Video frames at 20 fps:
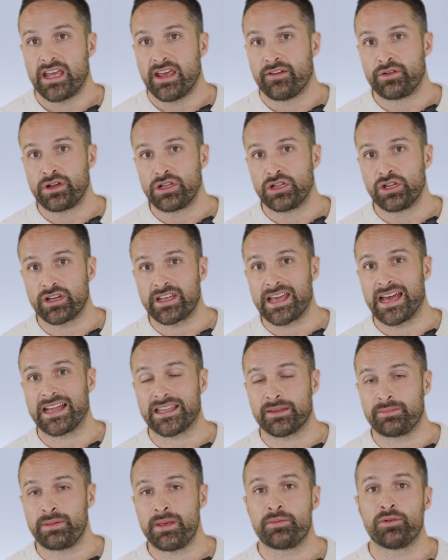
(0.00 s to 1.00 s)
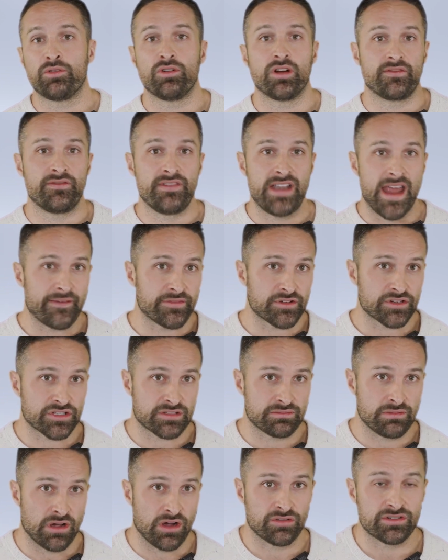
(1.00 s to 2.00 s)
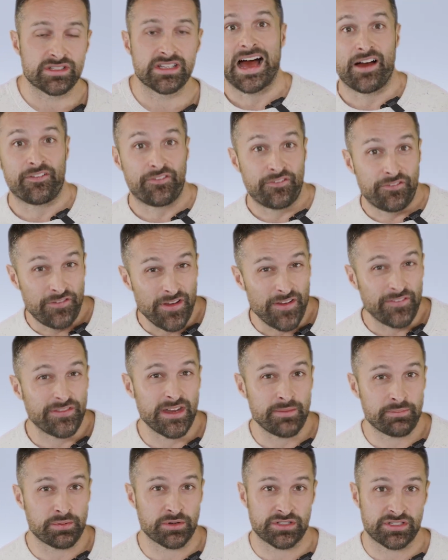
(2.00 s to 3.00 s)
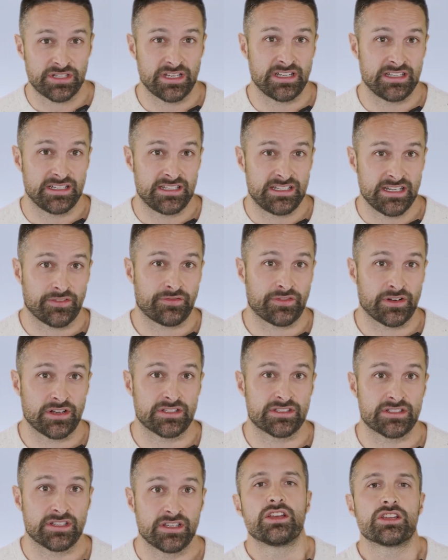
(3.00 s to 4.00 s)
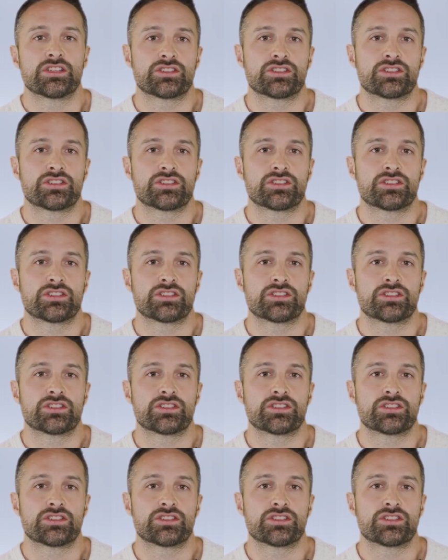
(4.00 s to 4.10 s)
If we look at the people who have never smoked, a 50% difference.